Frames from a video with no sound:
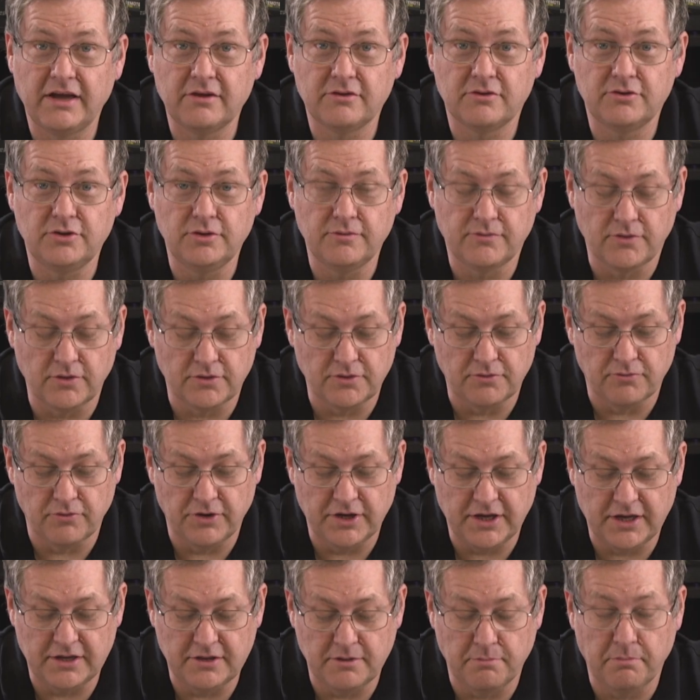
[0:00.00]
that you've got the
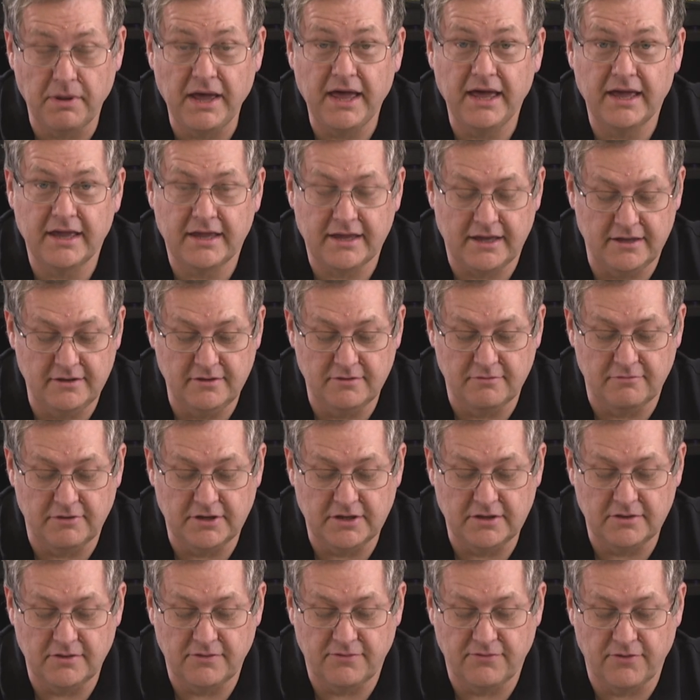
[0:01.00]
ring at the back and the ring
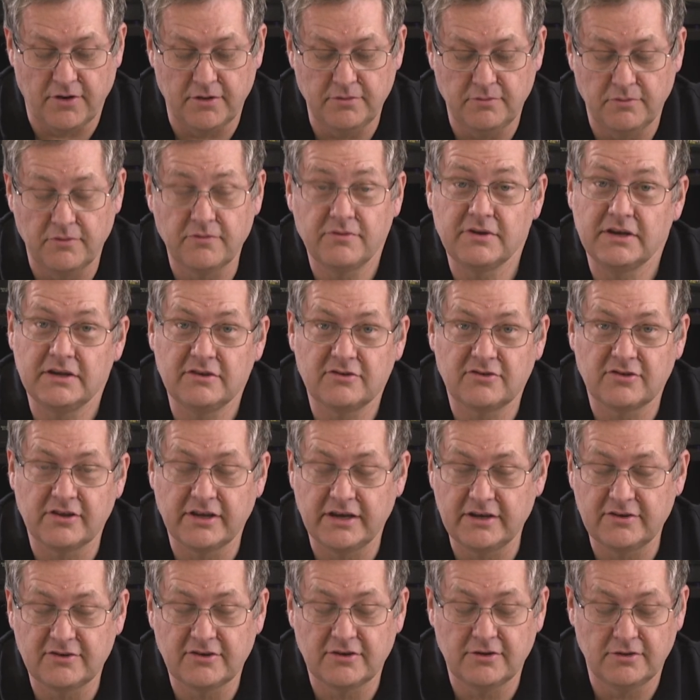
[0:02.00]
at the front with the
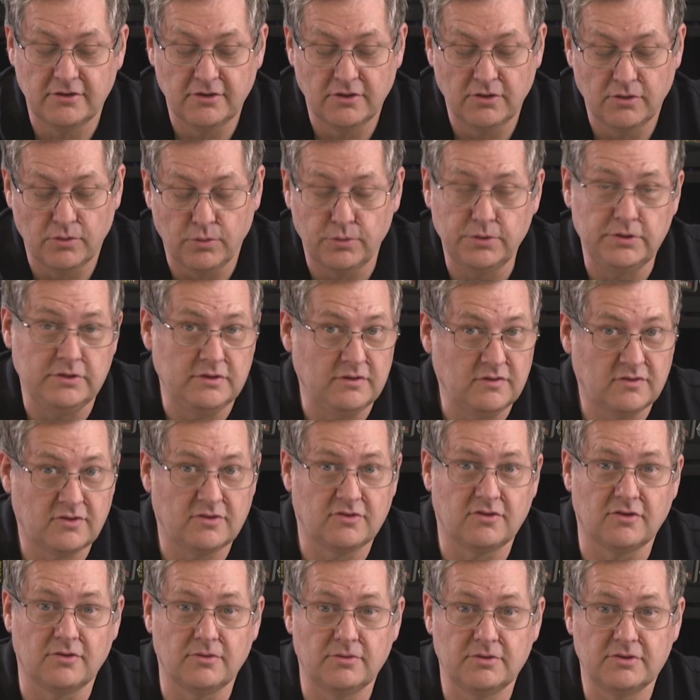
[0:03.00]
insulator, all you need
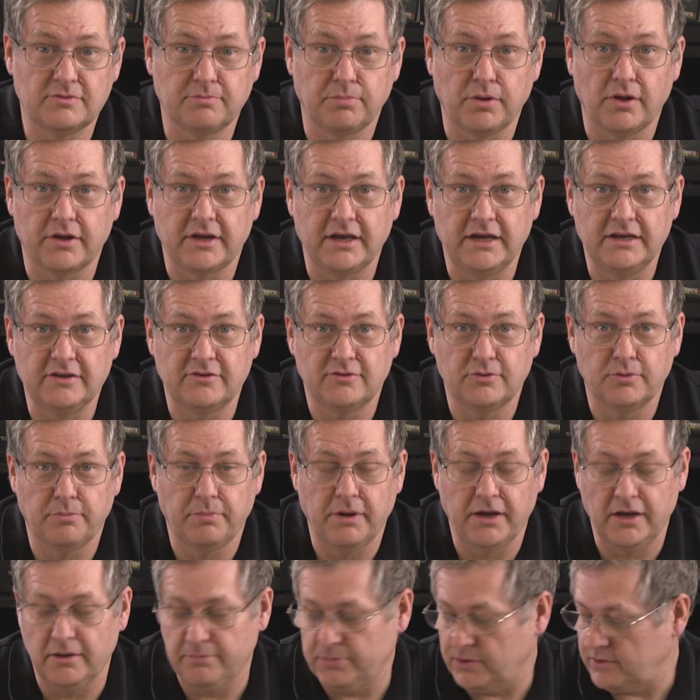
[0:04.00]
to do is plug it into a
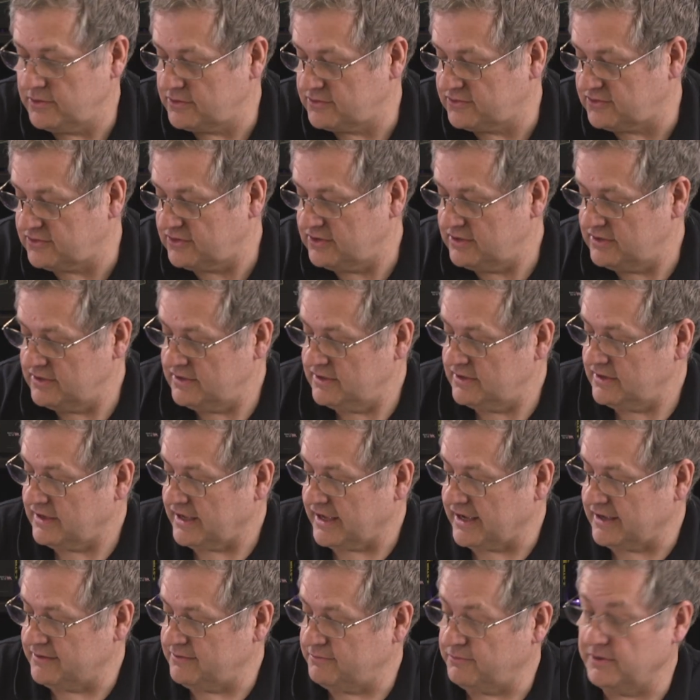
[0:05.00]
power box.
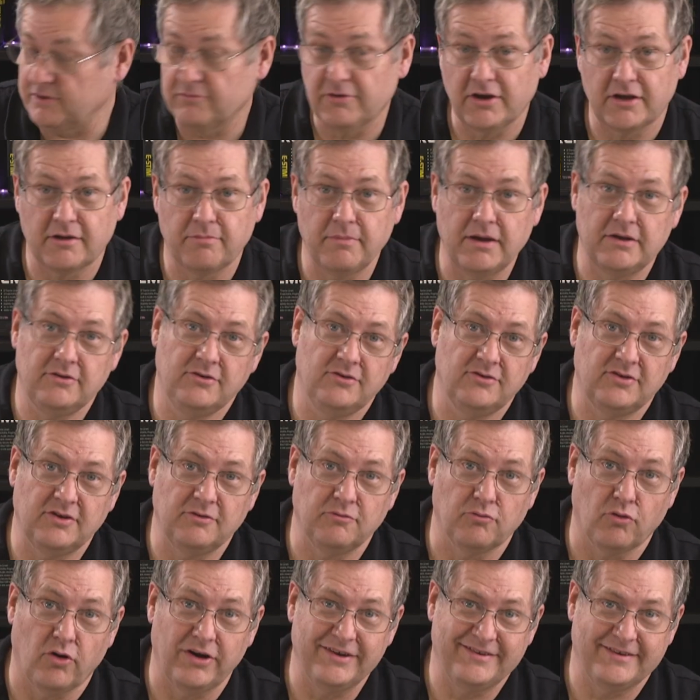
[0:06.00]
And we recommend using
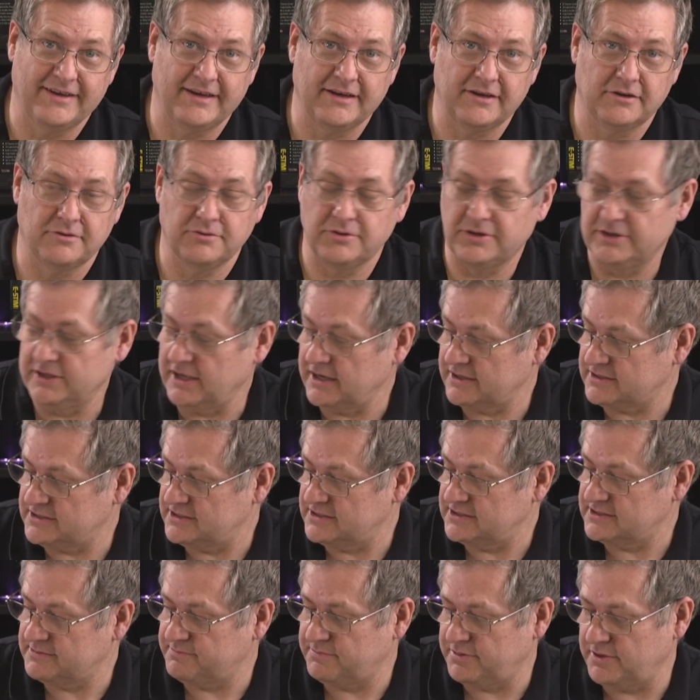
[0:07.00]
right angle
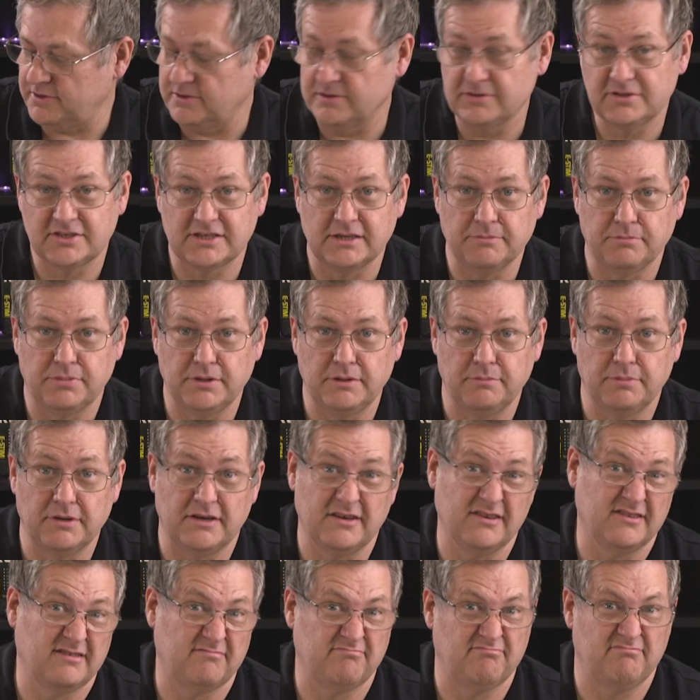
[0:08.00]
connectors, purely and simply
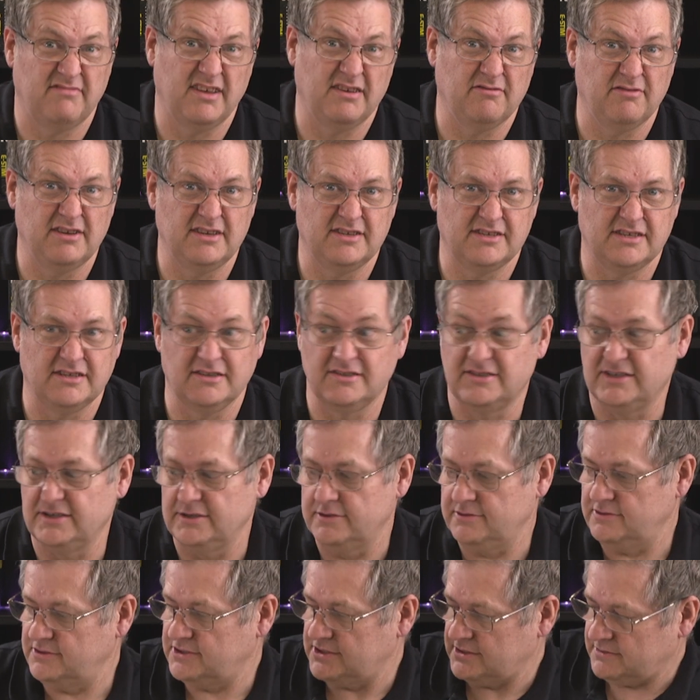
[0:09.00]
because they're easier to
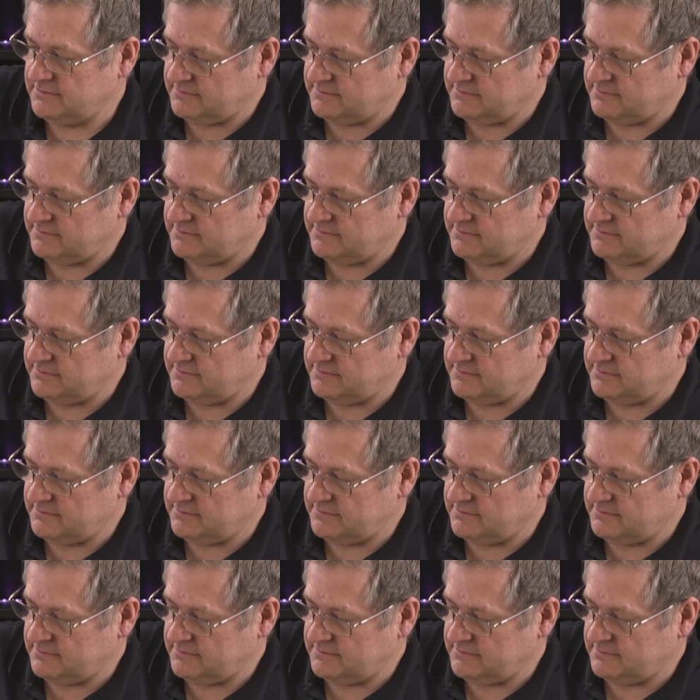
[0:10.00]
use,